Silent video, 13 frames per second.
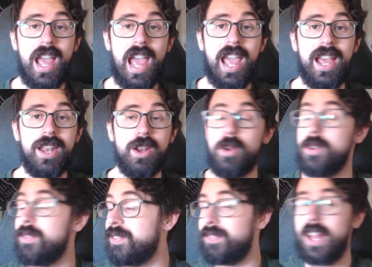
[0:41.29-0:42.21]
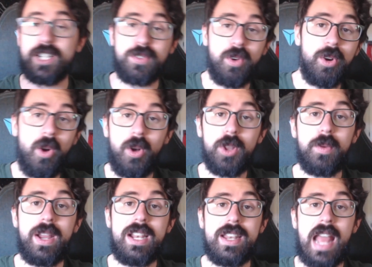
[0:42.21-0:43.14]
And if we flash forward all the
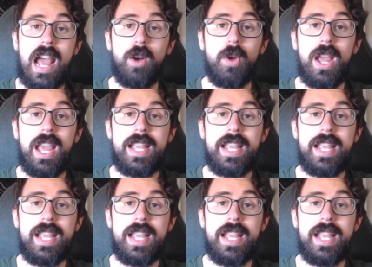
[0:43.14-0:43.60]
way to now,